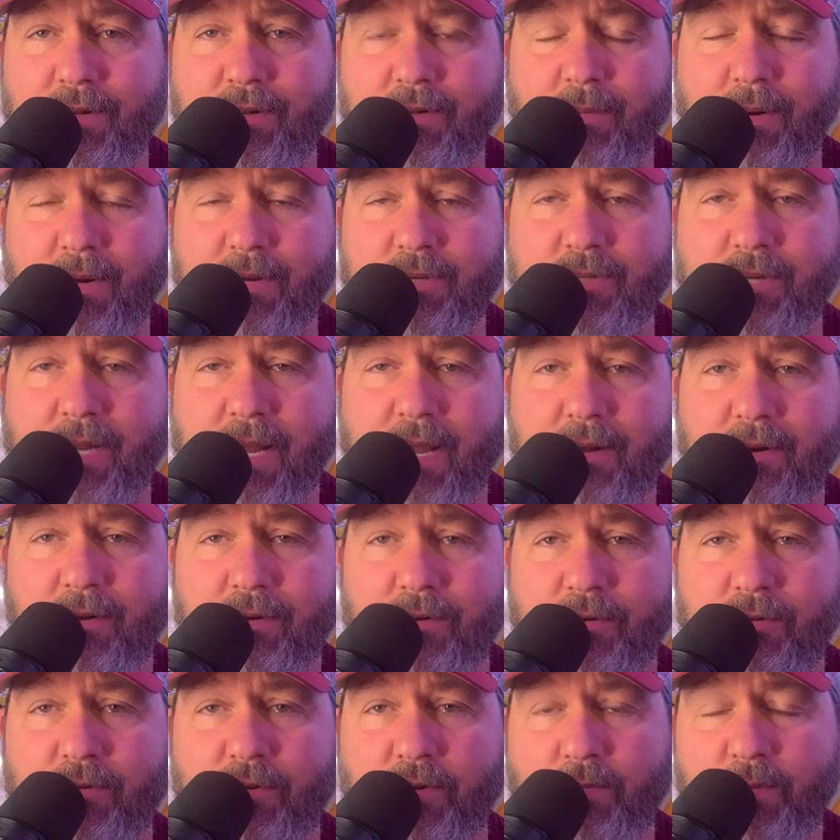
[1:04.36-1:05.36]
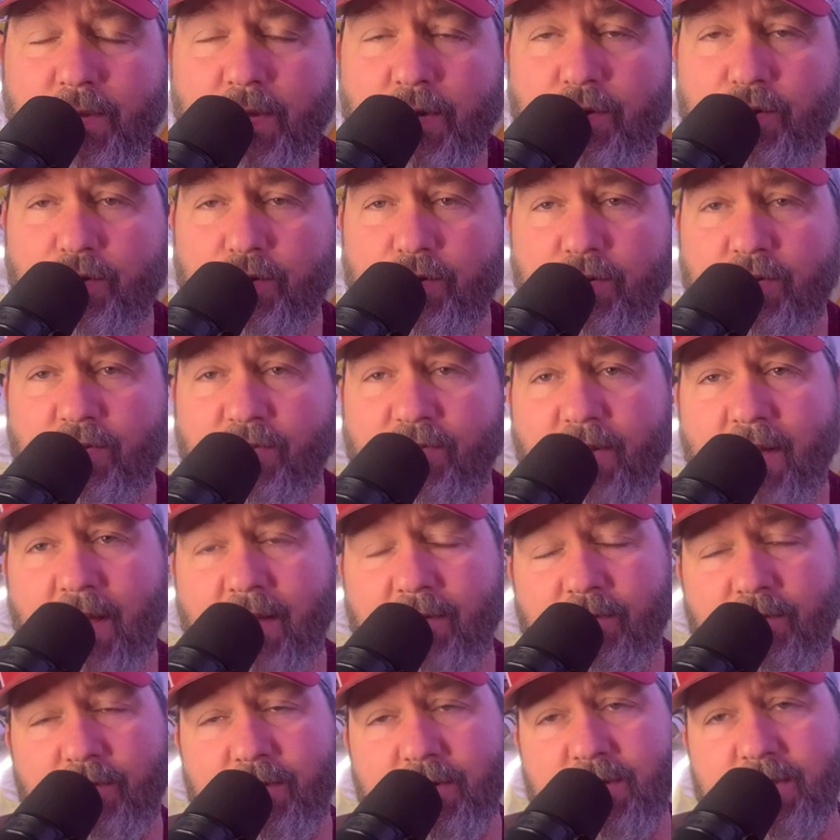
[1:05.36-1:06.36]
into my channel. Do me a huge
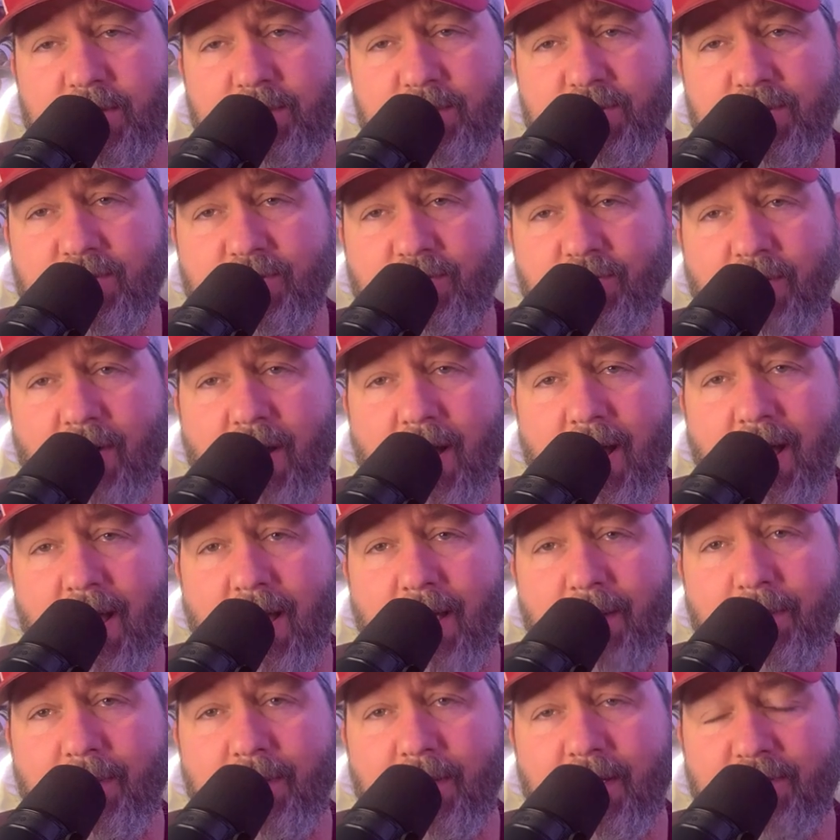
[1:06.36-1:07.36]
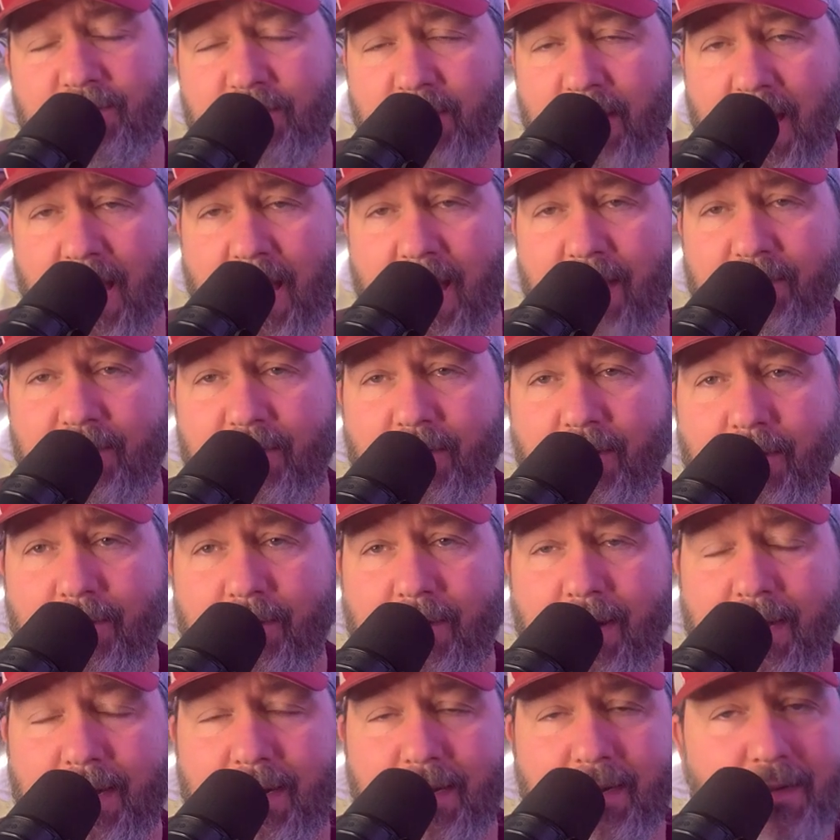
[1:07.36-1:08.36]
favor. Subscribe if you haven't
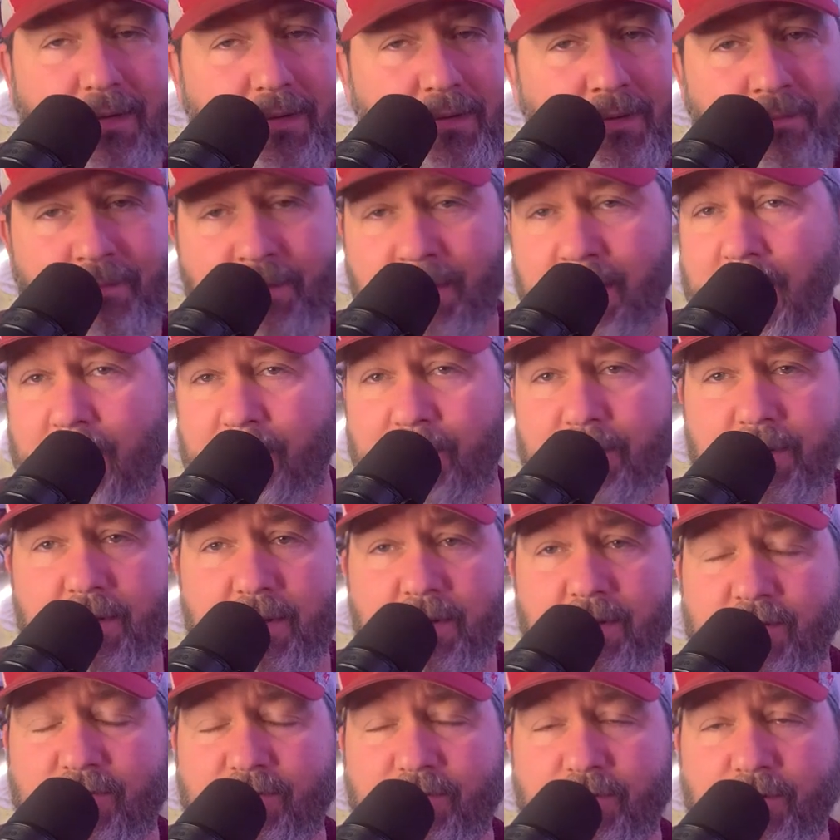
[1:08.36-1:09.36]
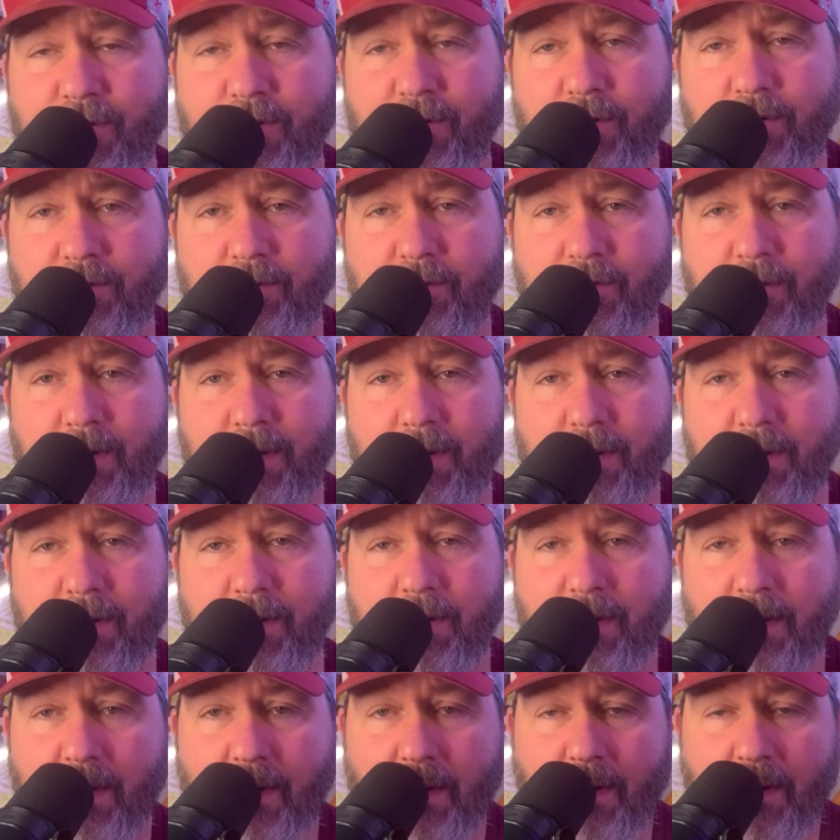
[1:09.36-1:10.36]
already. Everything's free over
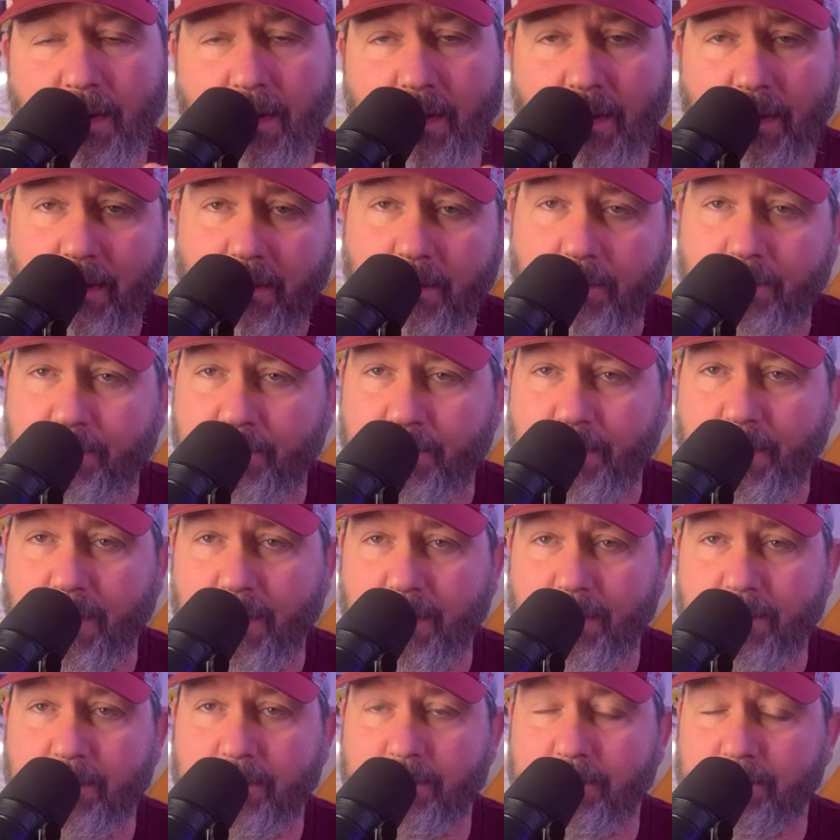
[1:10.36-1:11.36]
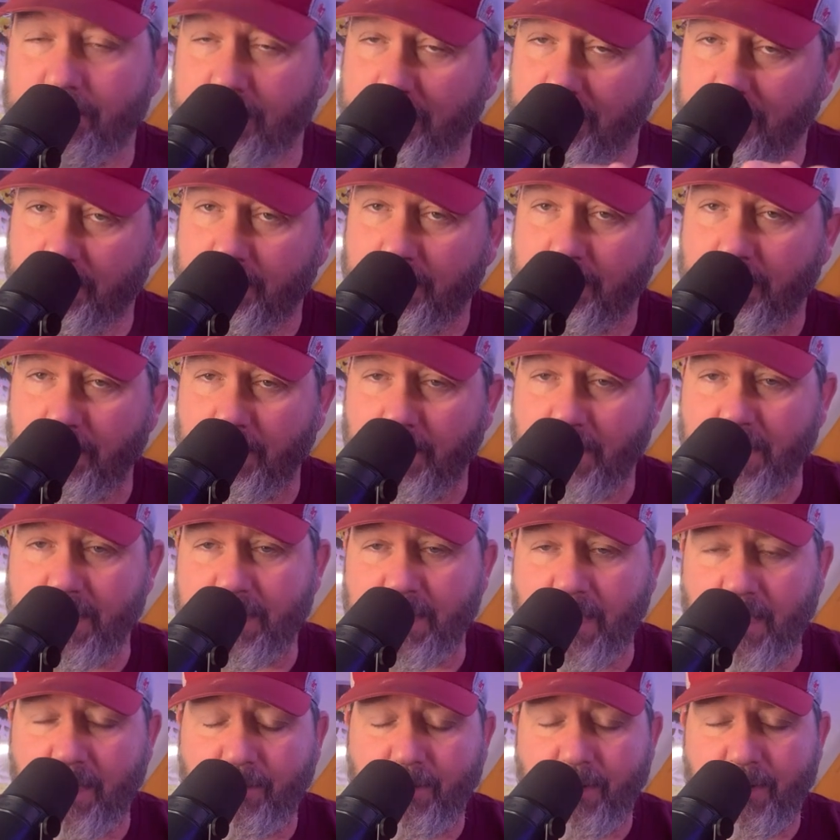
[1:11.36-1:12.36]
here. But let's
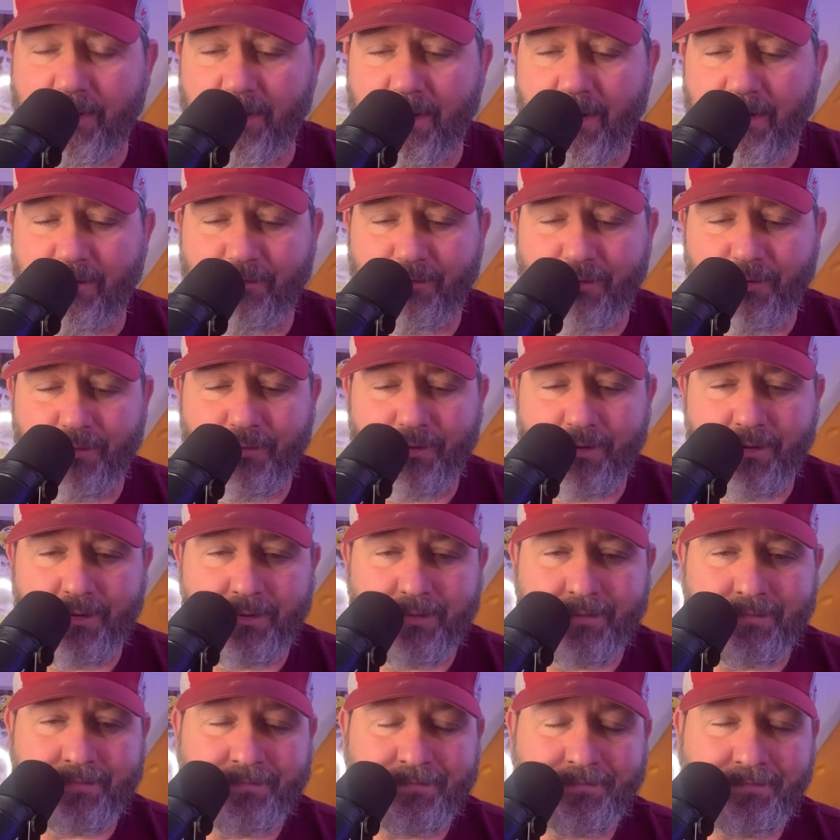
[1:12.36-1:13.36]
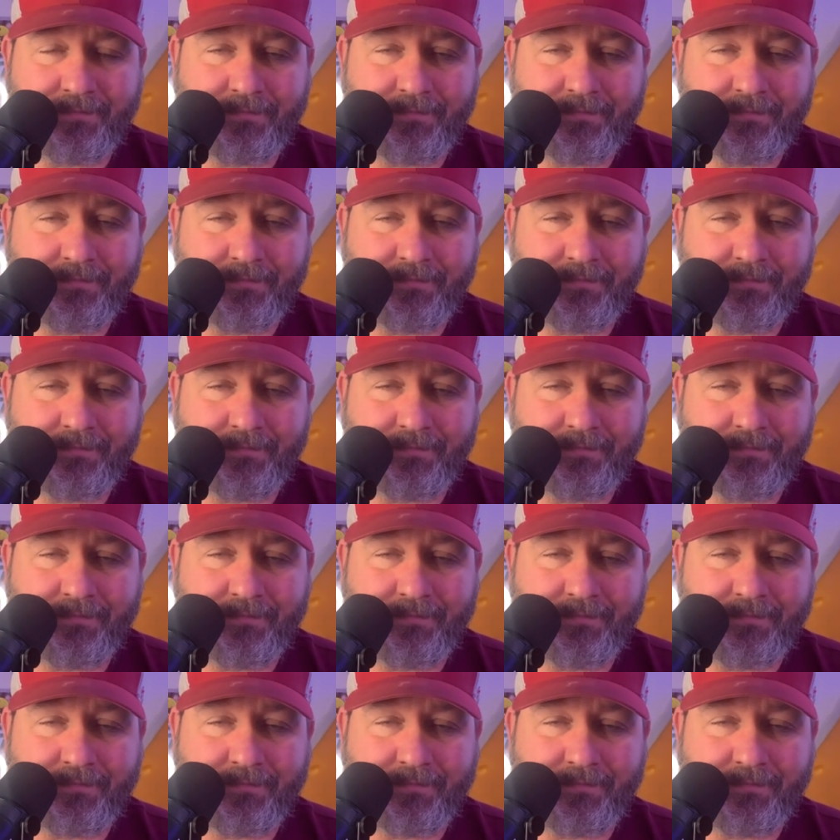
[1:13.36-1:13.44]
get you right to that free winner.